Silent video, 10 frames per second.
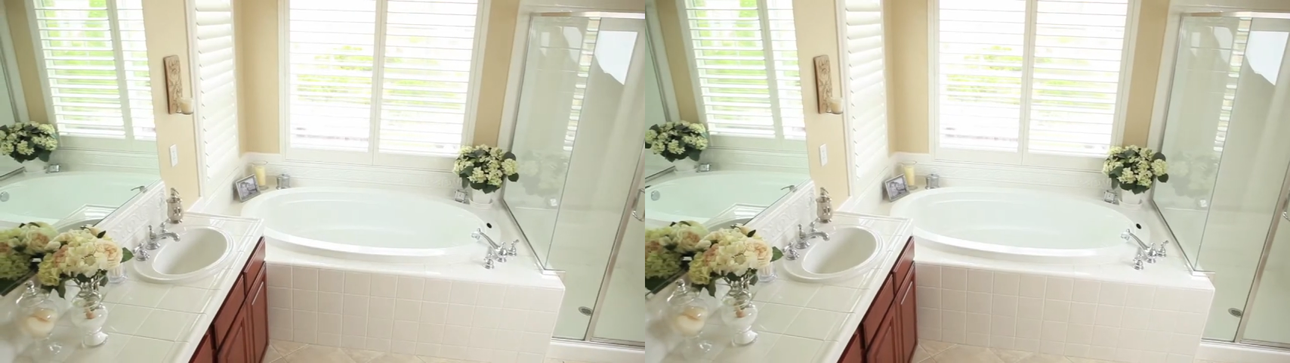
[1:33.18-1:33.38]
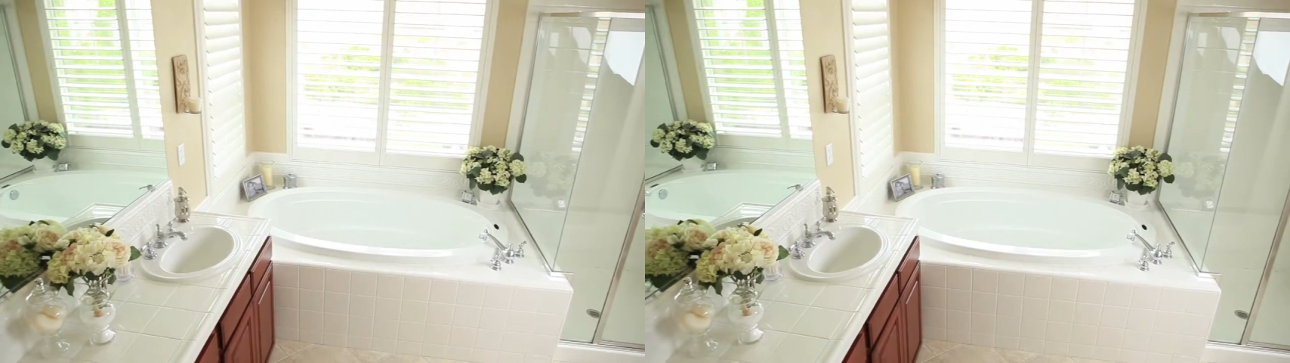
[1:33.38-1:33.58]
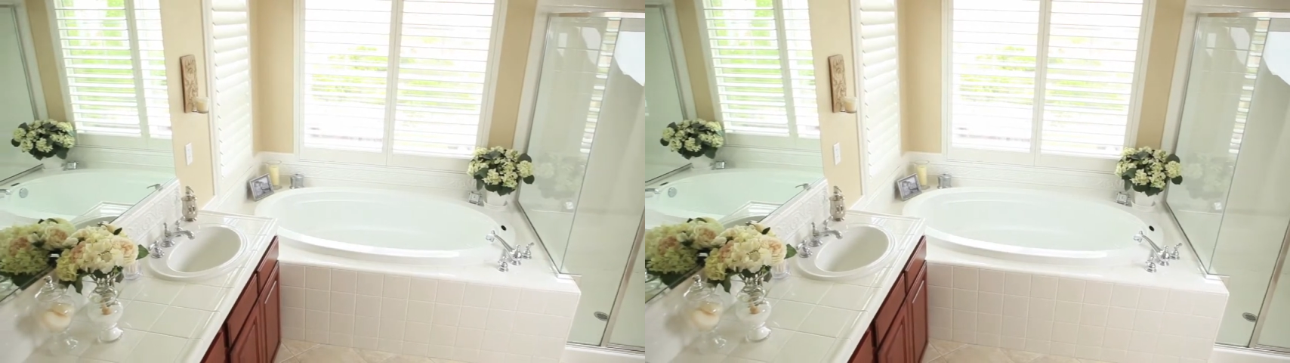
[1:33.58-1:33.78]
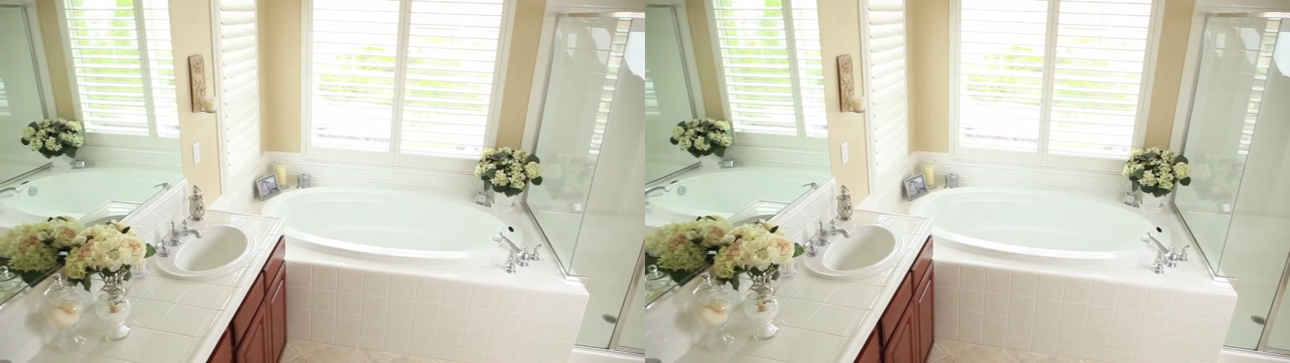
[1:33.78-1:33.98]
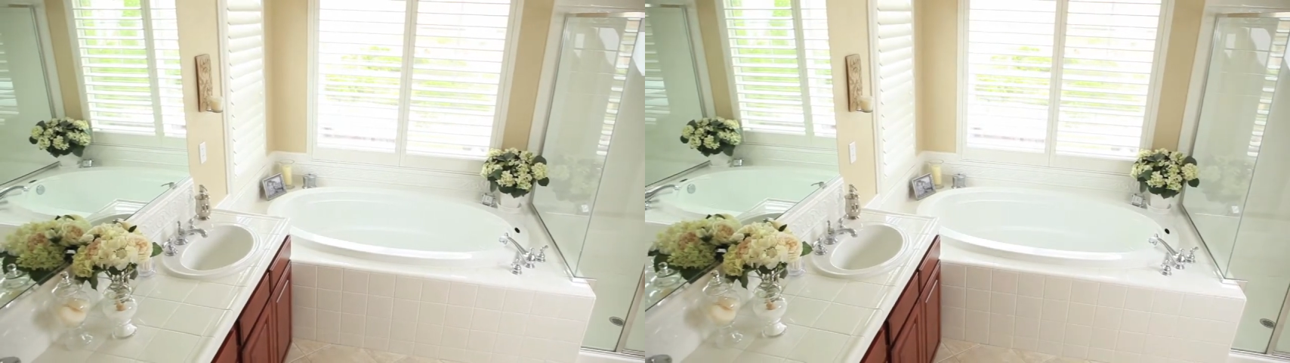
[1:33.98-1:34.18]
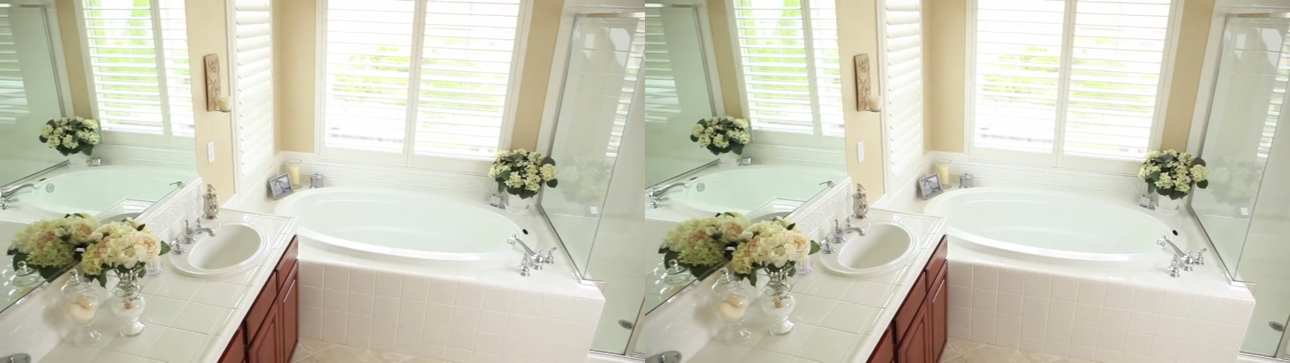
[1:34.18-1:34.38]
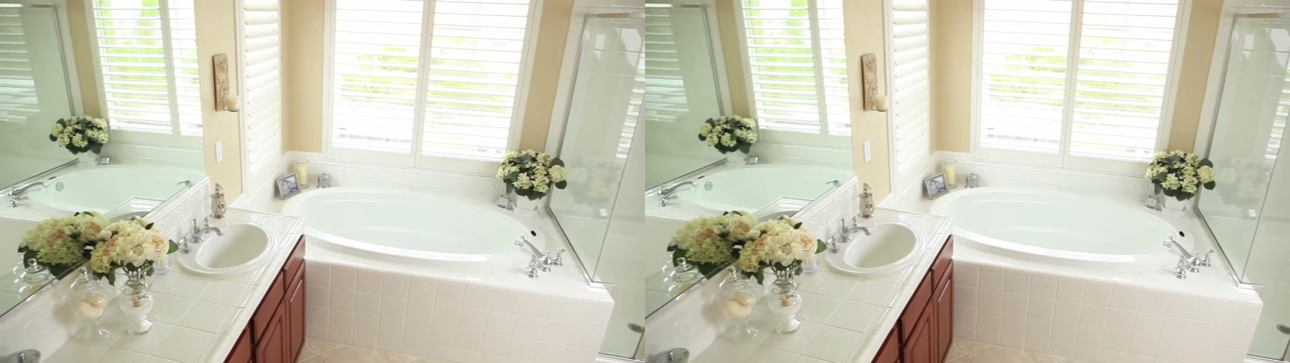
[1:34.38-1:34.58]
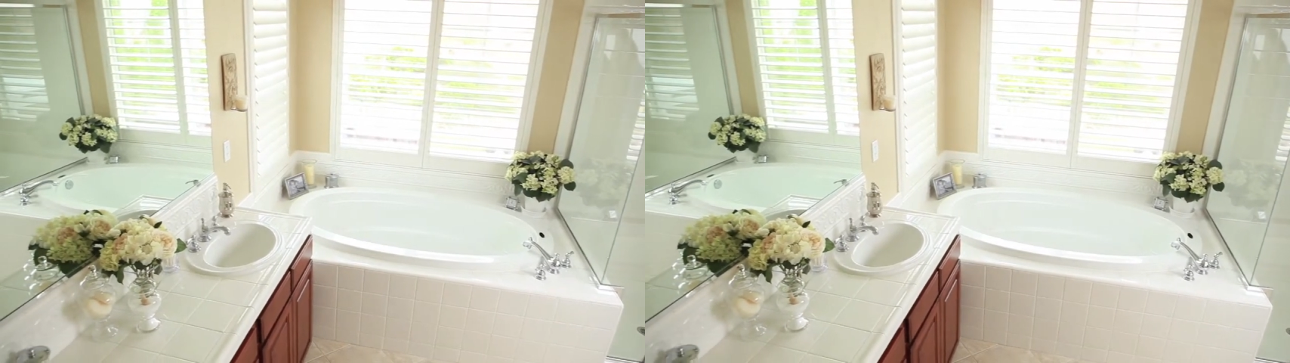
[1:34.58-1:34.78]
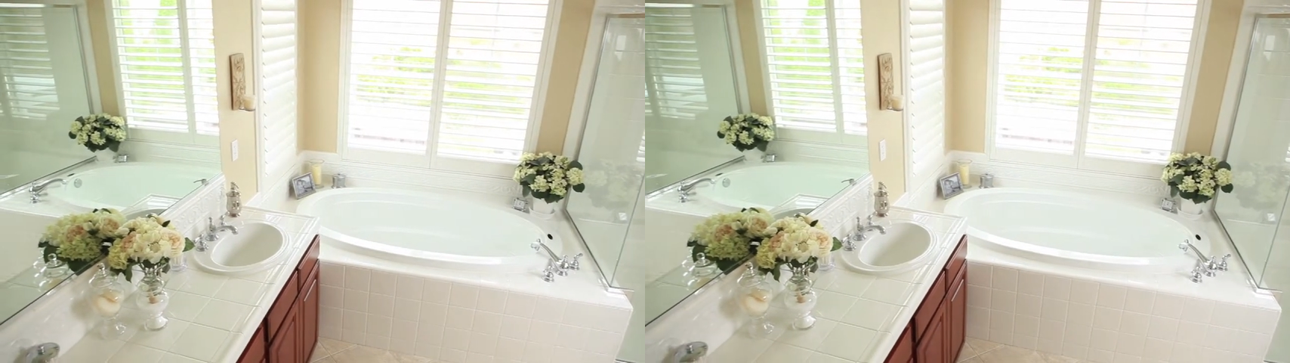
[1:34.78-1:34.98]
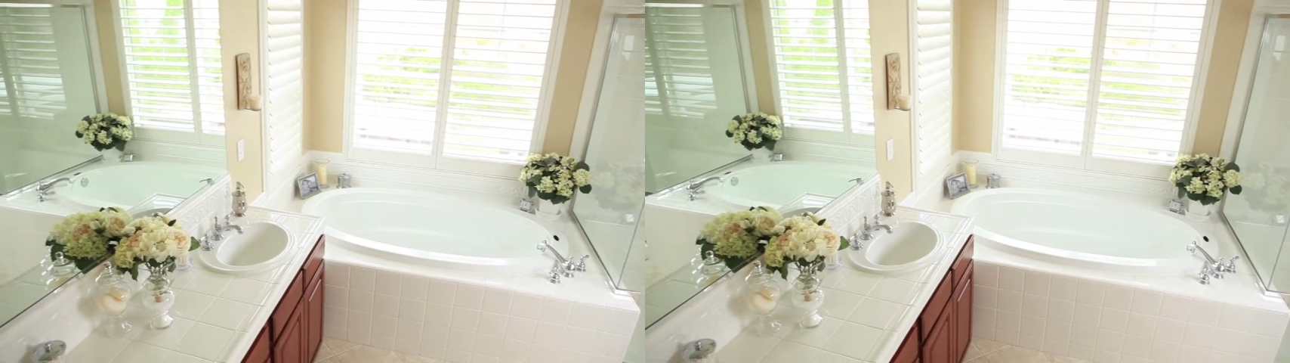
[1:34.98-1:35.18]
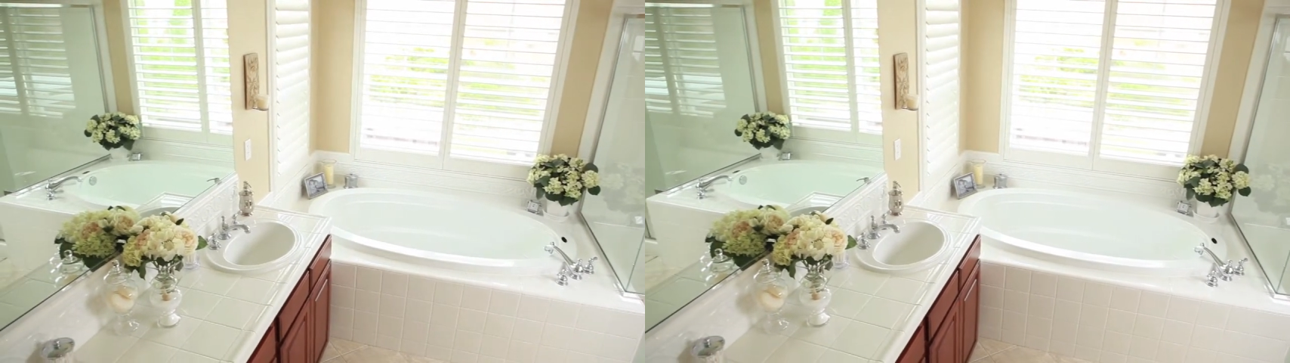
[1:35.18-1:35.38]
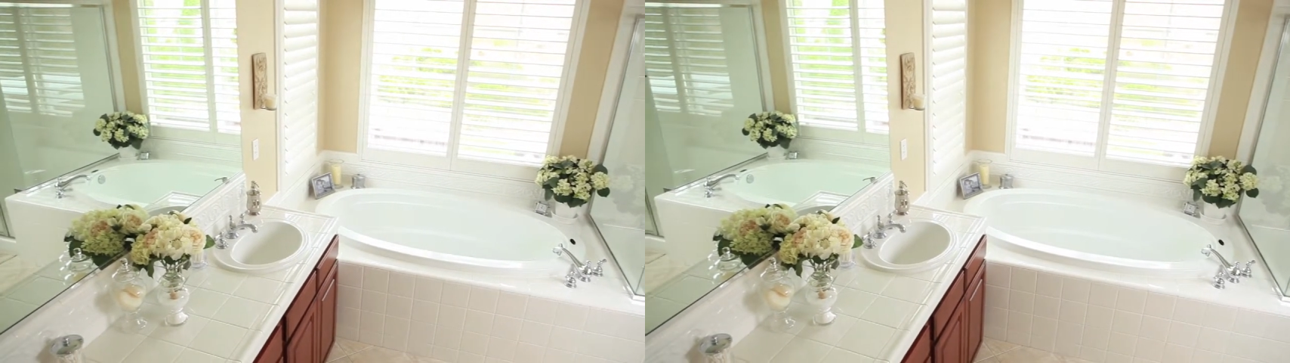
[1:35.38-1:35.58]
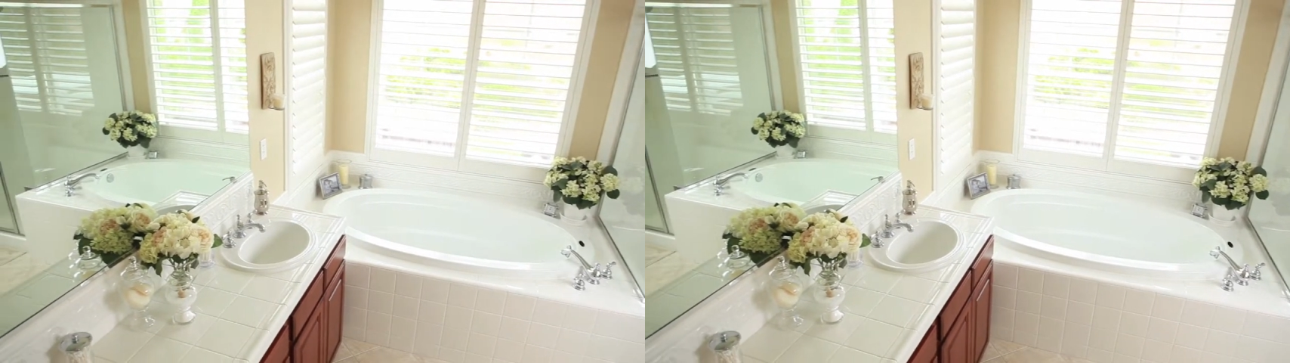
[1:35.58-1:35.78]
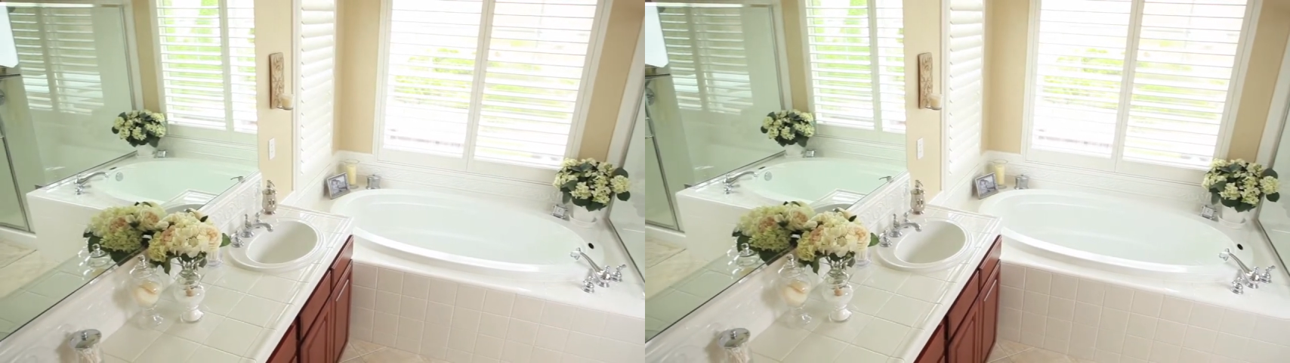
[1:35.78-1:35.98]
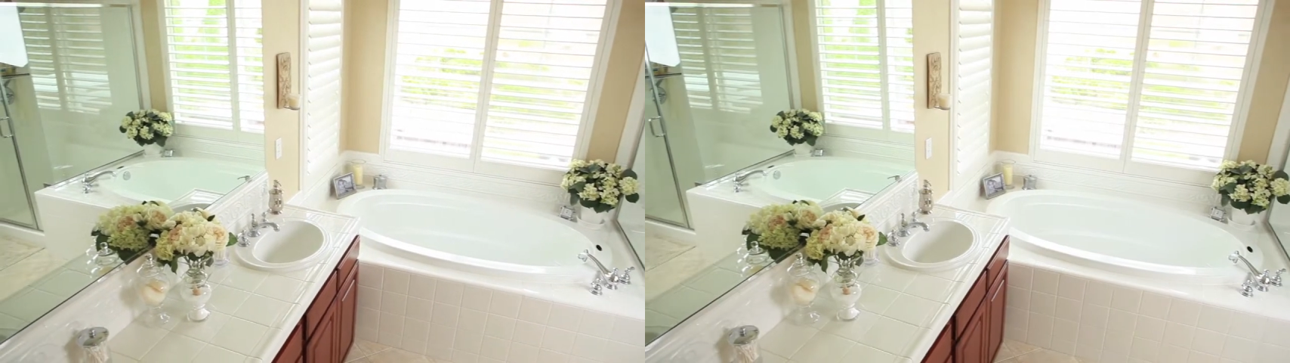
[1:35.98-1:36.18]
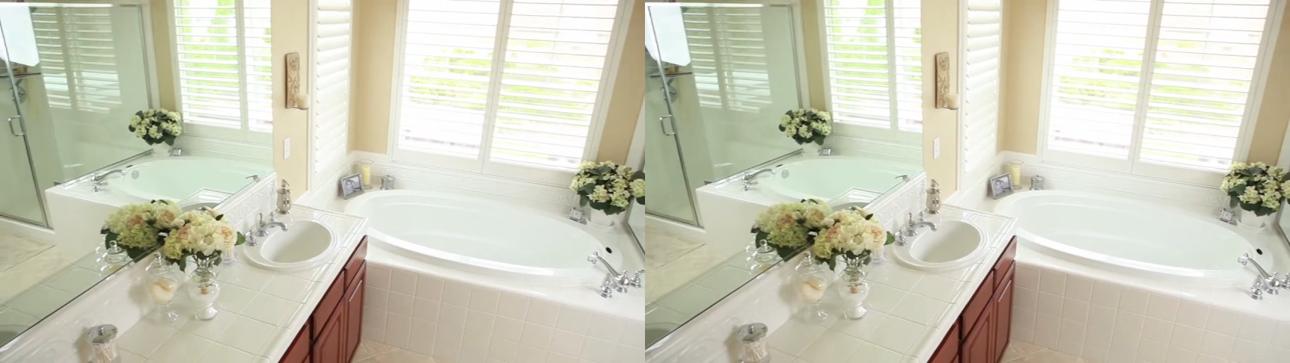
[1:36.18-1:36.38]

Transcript: (no speaker visible)